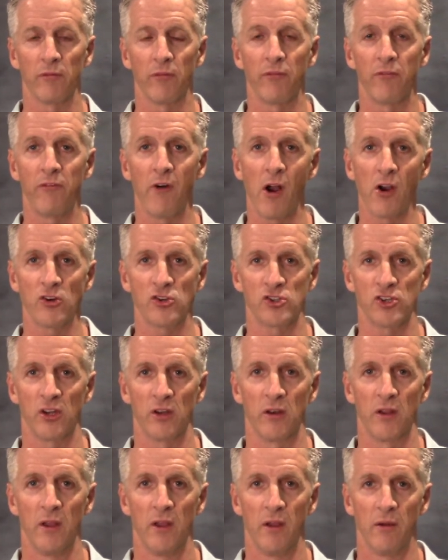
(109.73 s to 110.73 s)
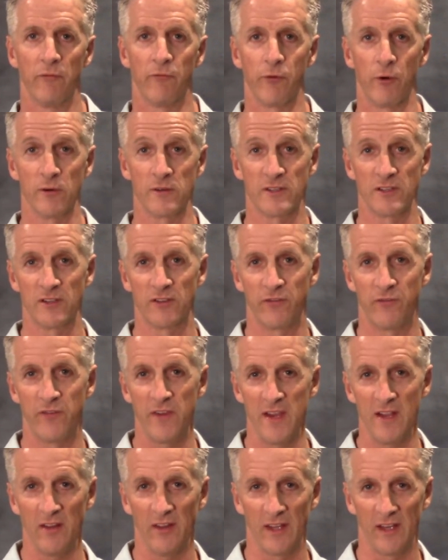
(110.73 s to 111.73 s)
function versus
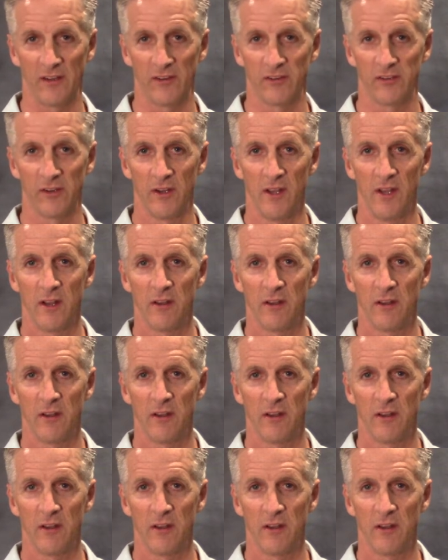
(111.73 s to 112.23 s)
feelings.